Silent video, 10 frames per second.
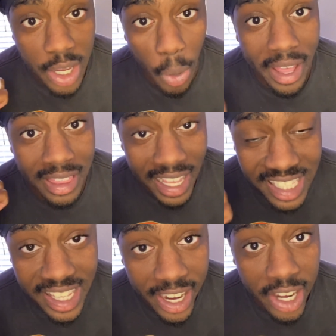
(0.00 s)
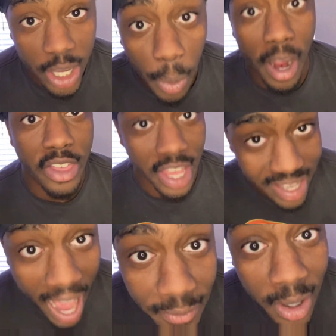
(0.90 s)
Quinn this year. You were the
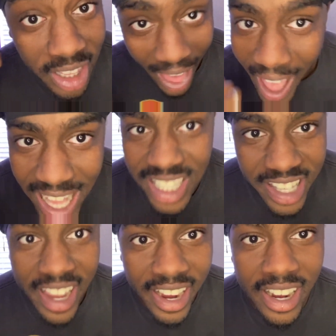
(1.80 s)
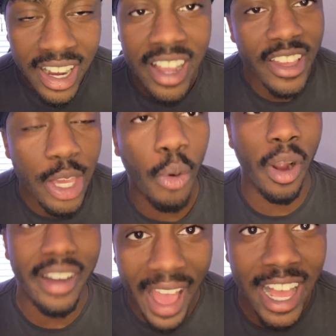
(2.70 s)
devil last year. You
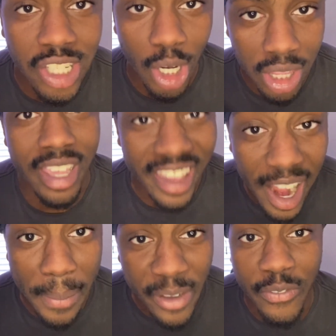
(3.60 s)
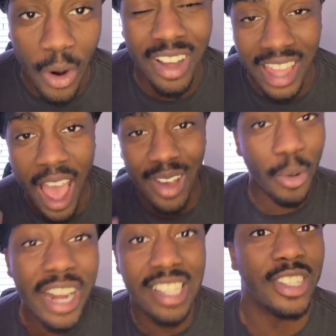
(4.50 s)
were an angel the year before that.
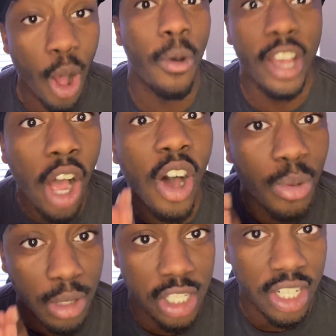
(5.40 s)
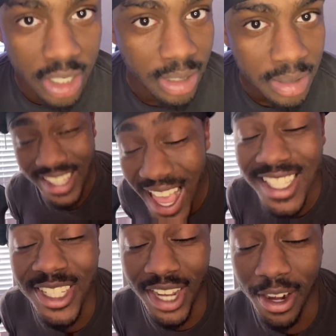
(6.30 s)
What is going on with you?
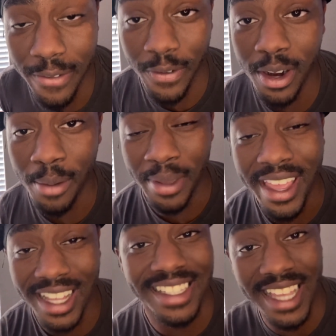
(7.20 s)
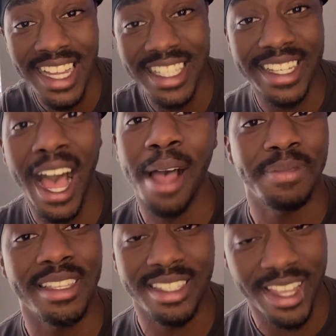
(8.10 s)
Yes, Jennifer, being a sexy
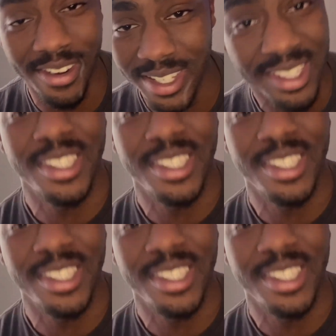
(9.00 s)
cop this year is